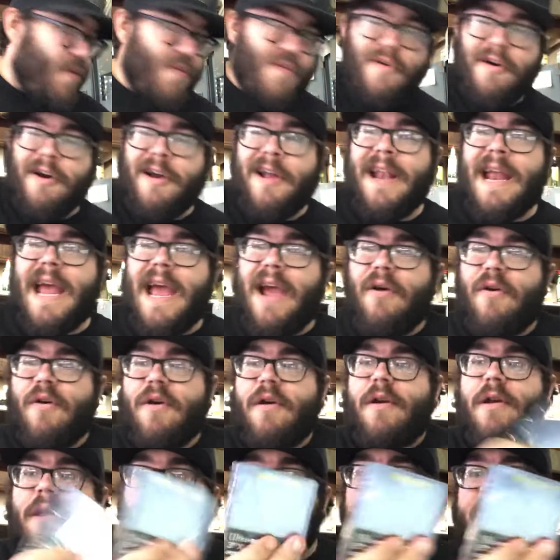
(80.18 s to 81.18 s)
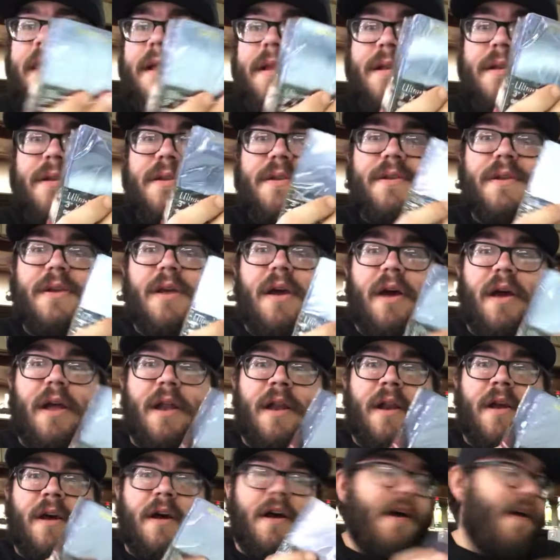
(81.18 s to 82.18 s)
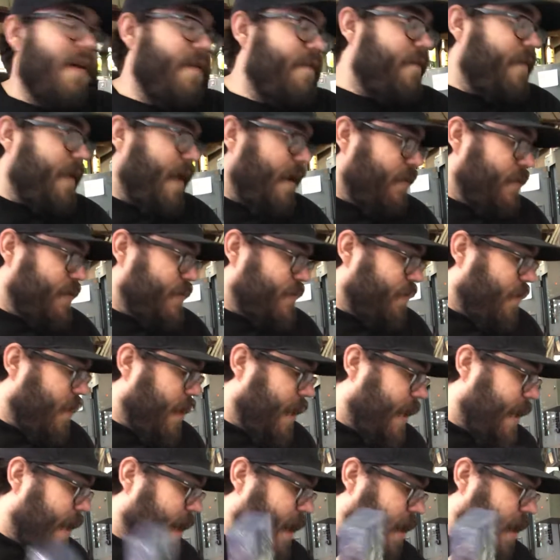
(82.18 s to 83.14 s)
One, I ordered a ton of, I was running